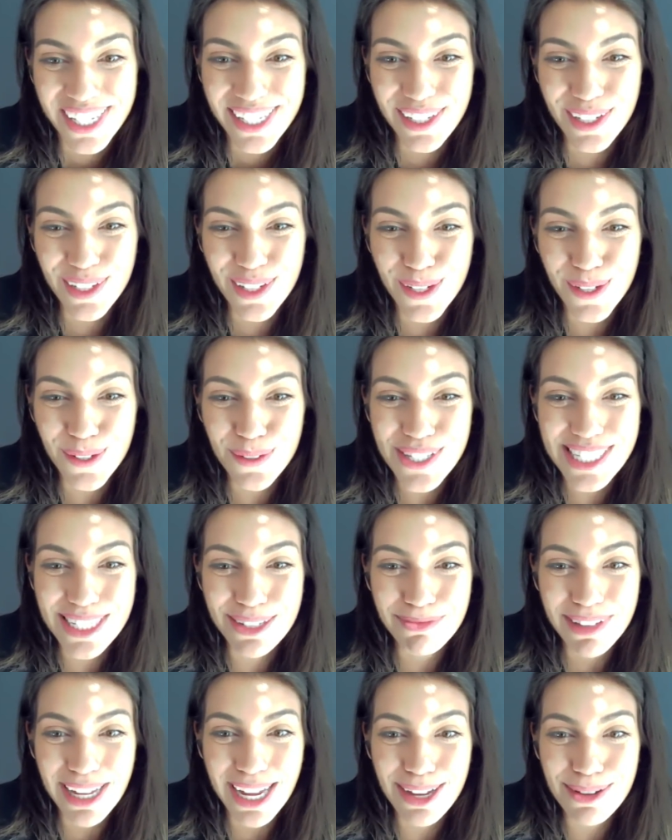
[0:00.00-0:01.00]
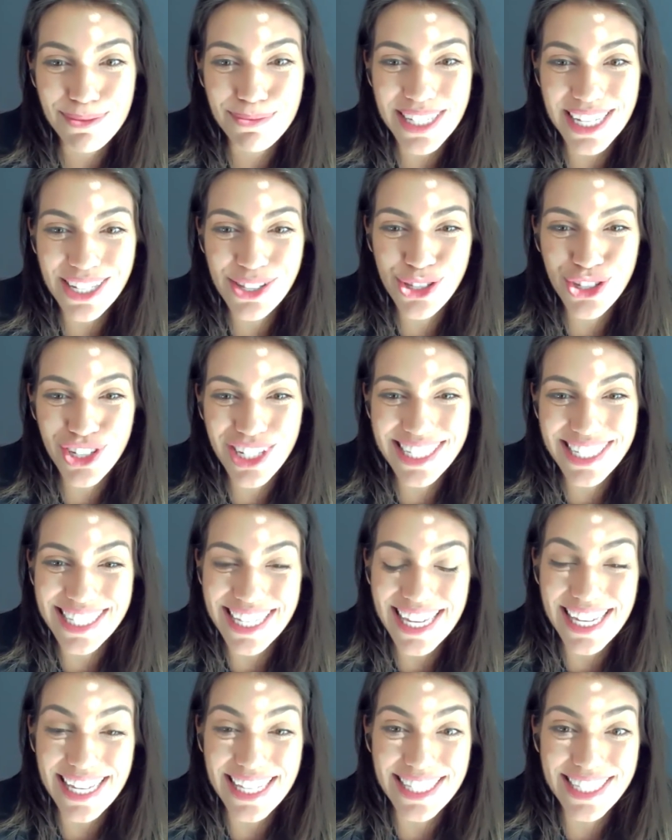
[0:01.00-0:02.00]
You know, sometimes it's just
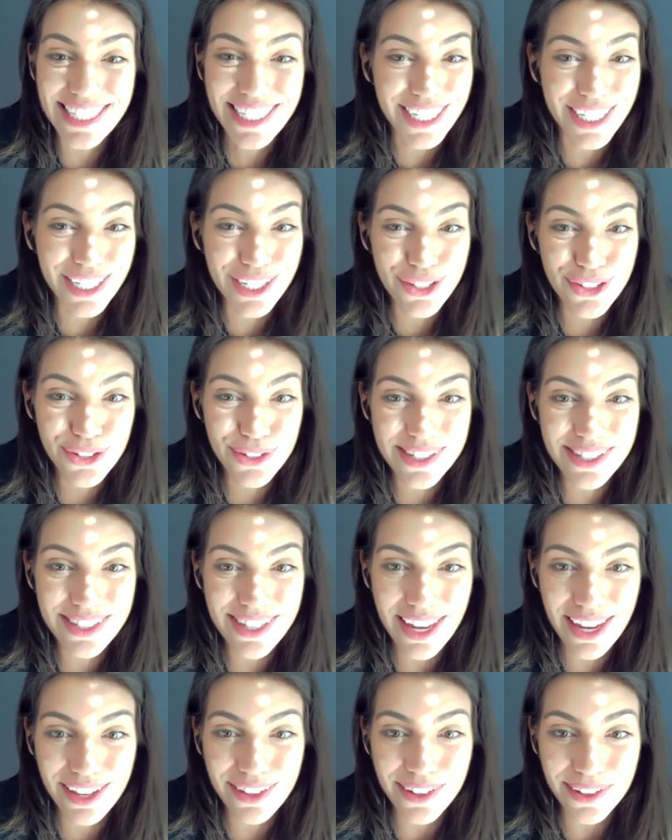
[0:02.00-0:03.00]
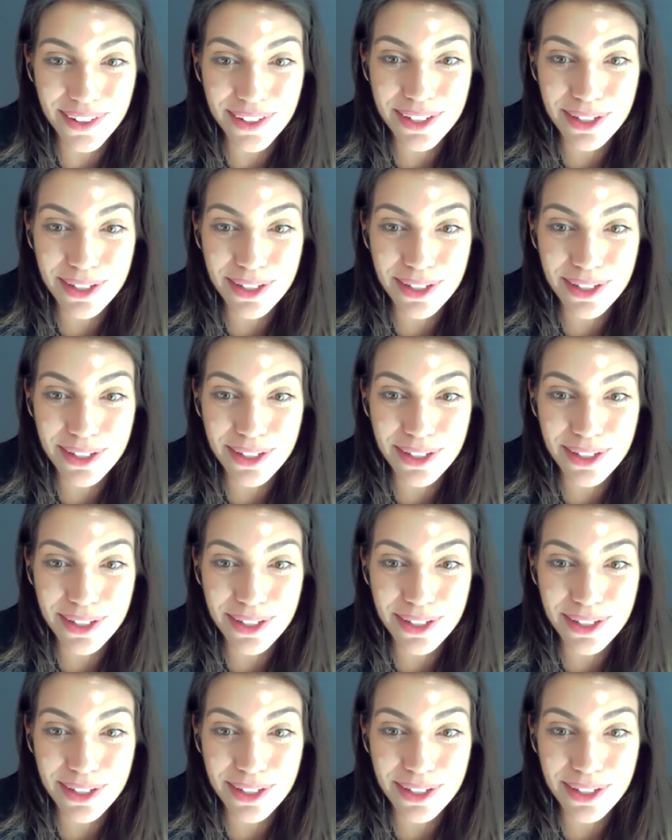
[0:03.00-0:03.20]
easier to stay in our